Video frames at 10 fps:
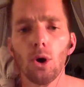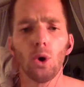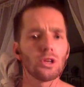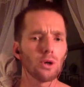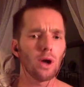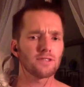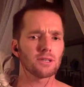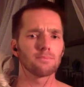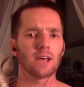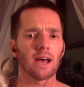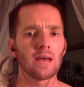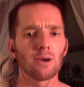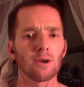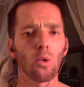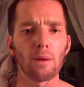We do have some
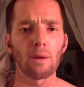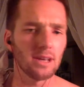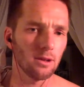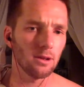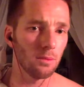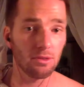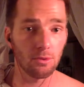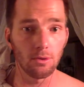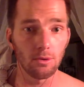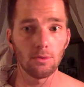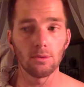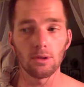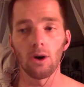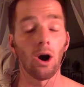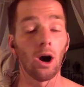dynamic warm-ups that come through,
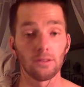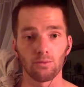on